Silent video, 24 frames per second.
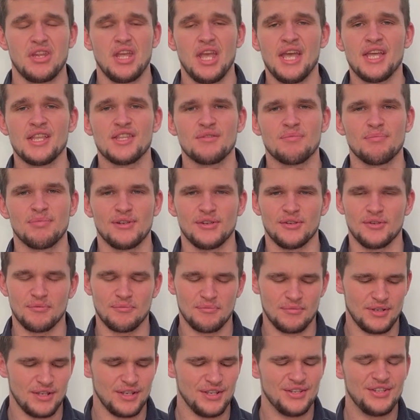it's blue.
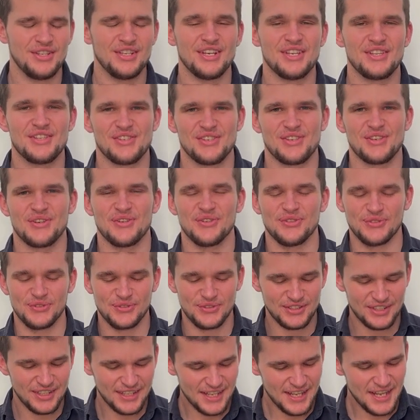It's cool.
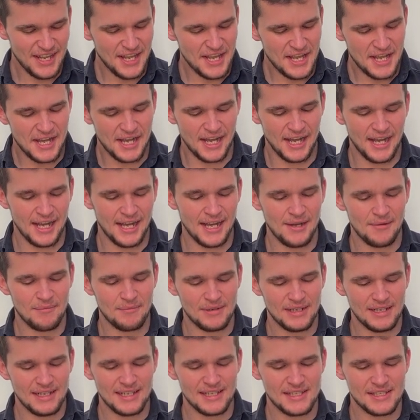
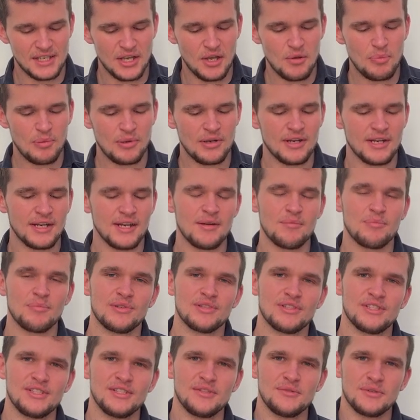Let's open it up and
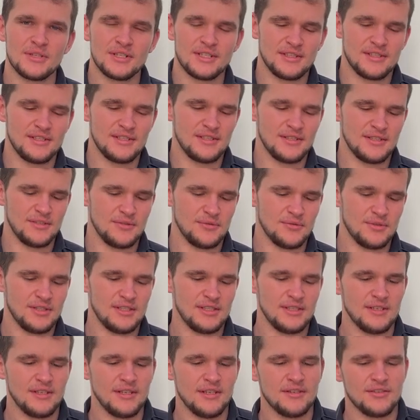see what
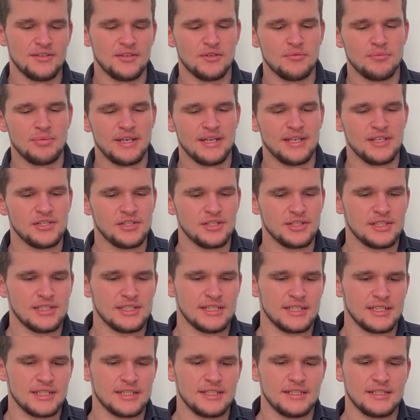the internal packaging is
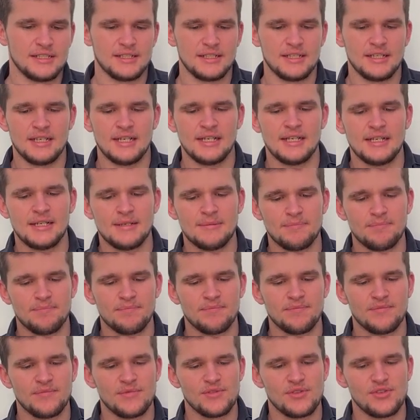like. I
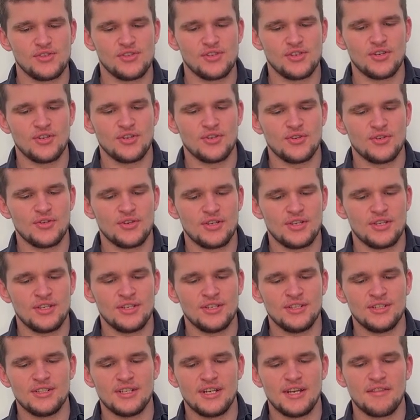think
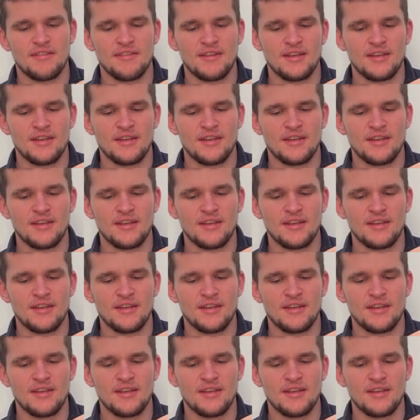I